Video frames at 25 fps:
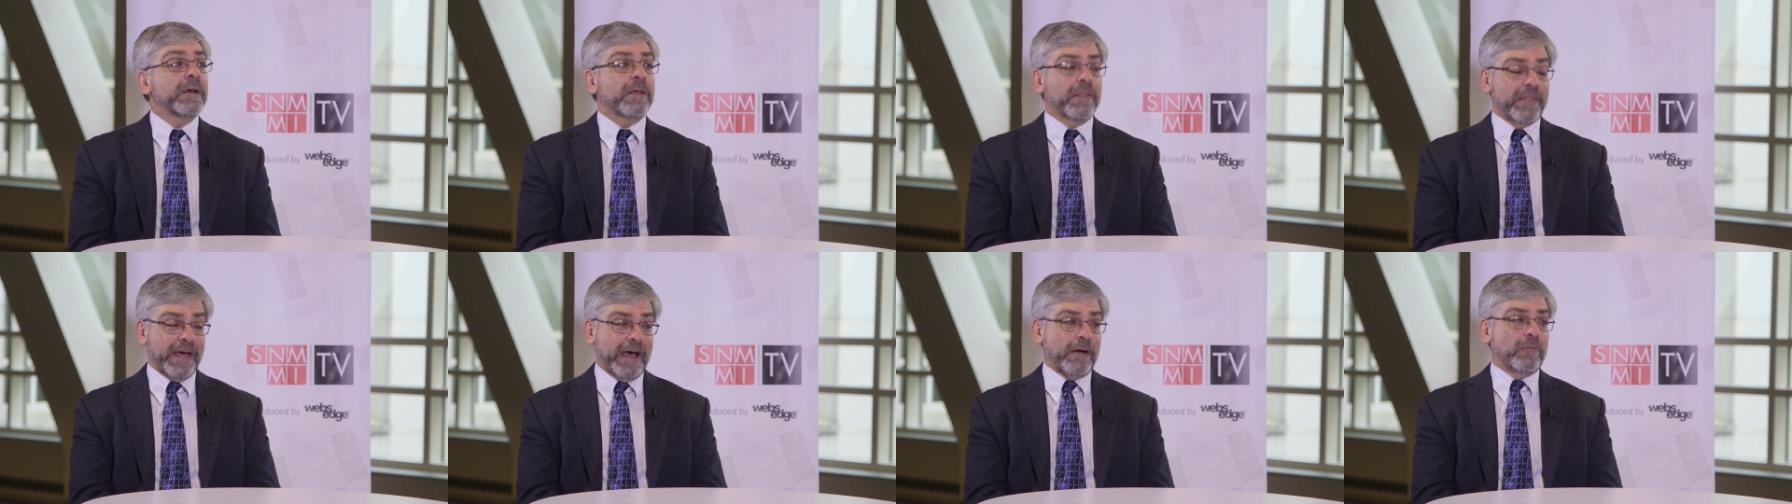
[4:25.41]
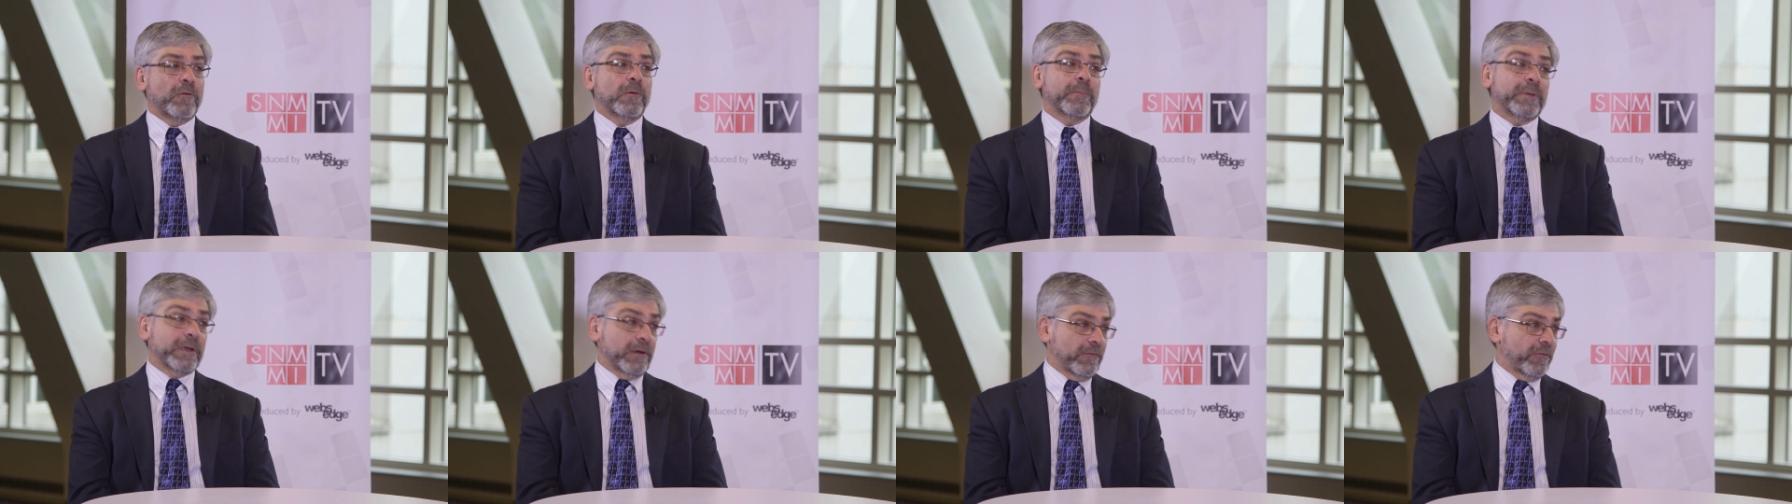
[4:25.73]
That
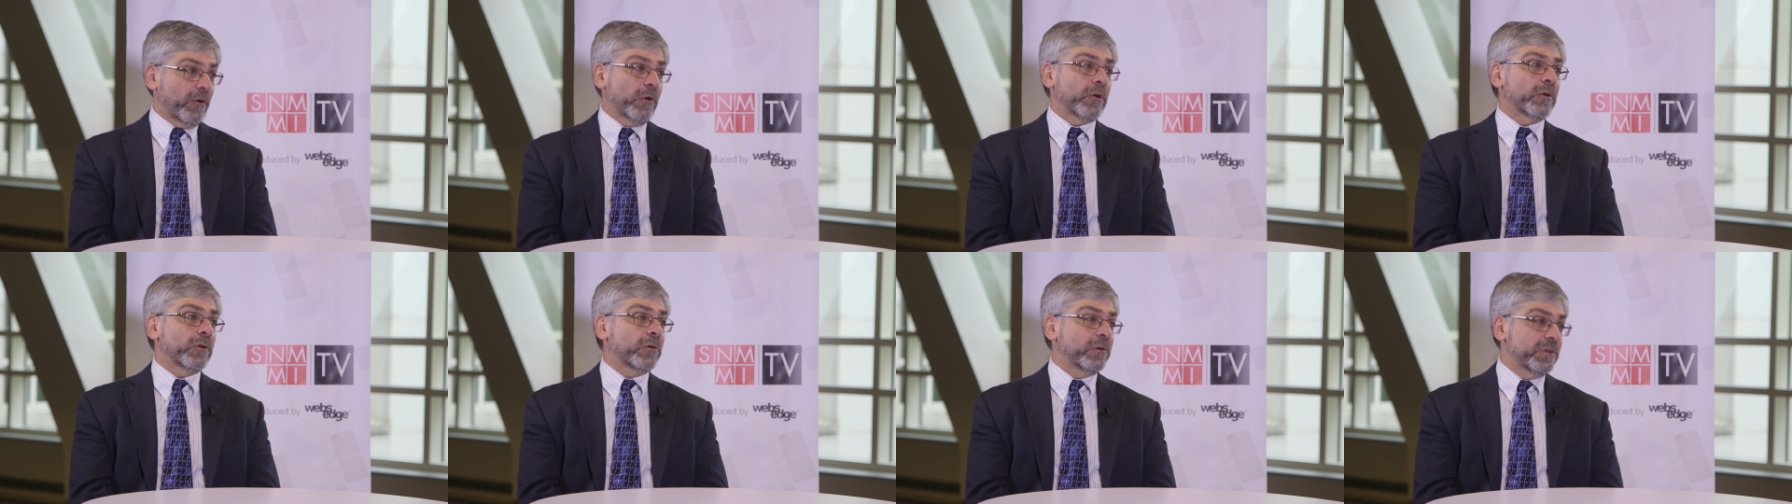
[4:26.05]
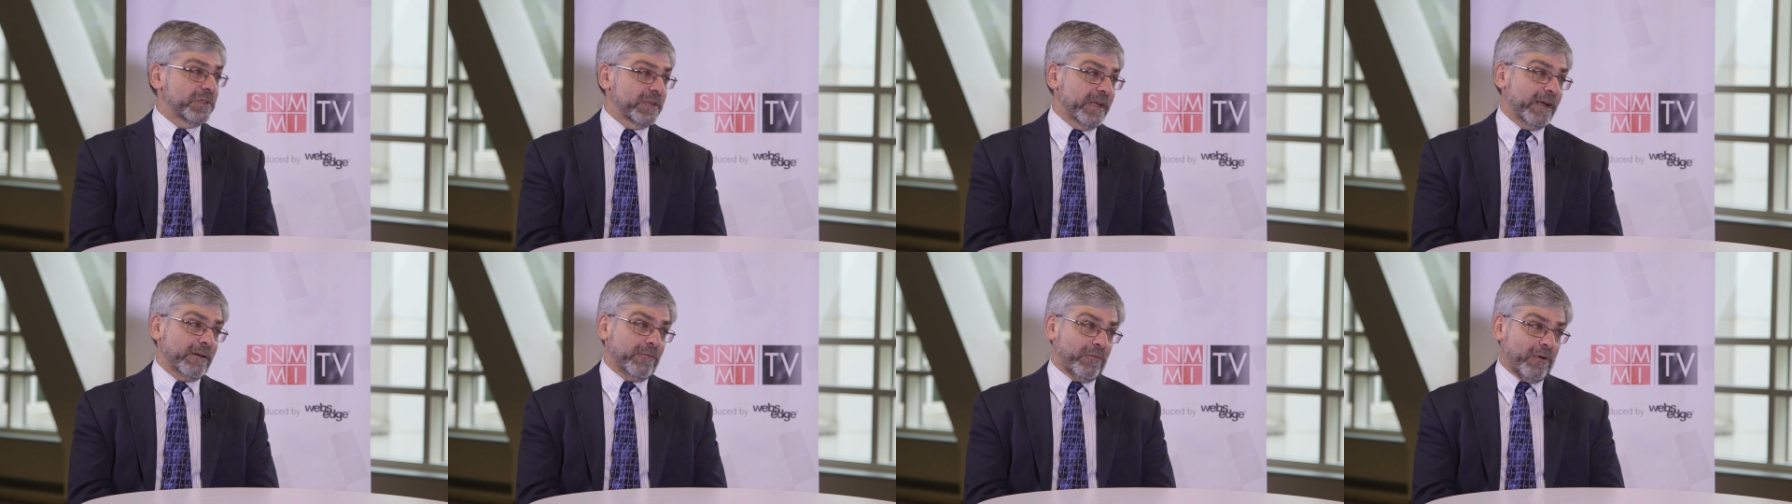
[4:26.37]
will be a very
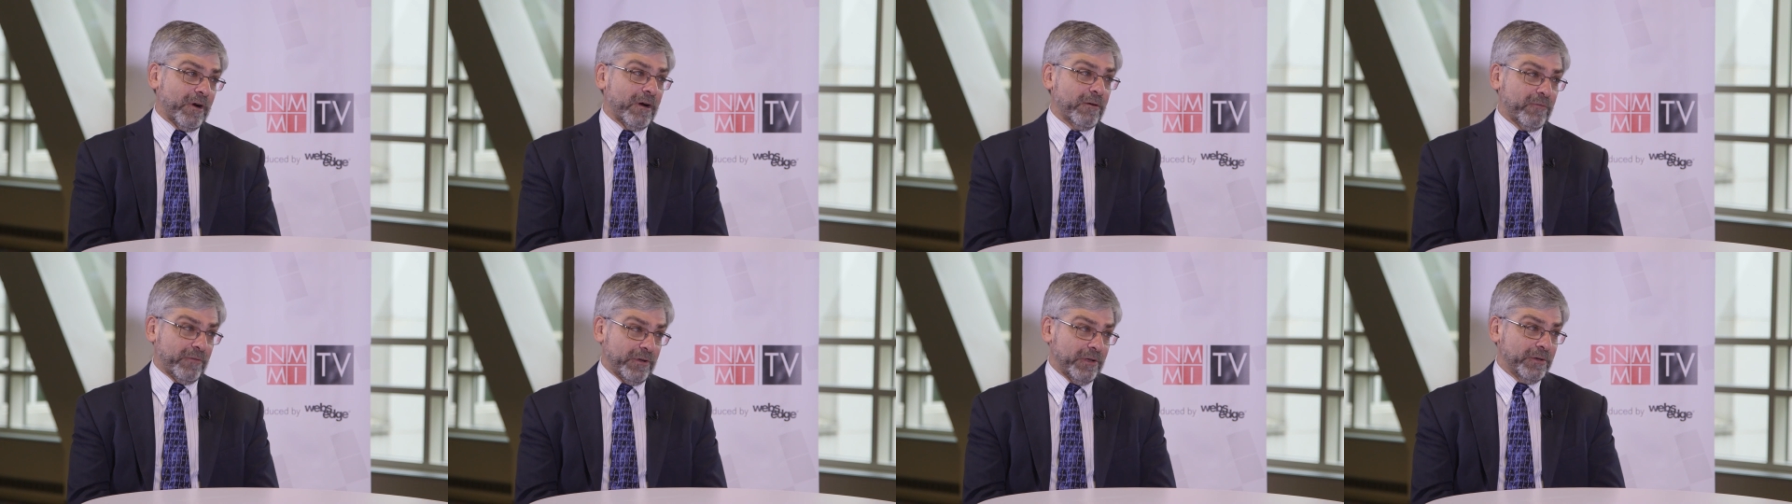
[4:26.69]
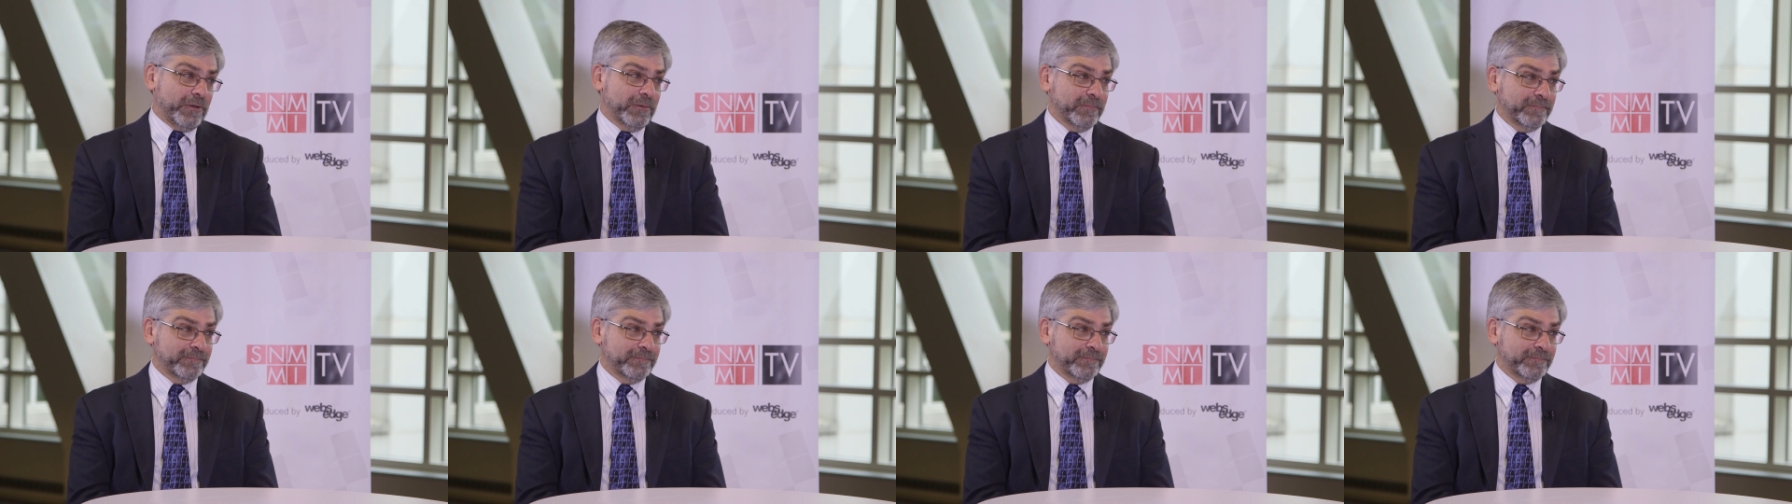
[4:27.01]
good day for our field.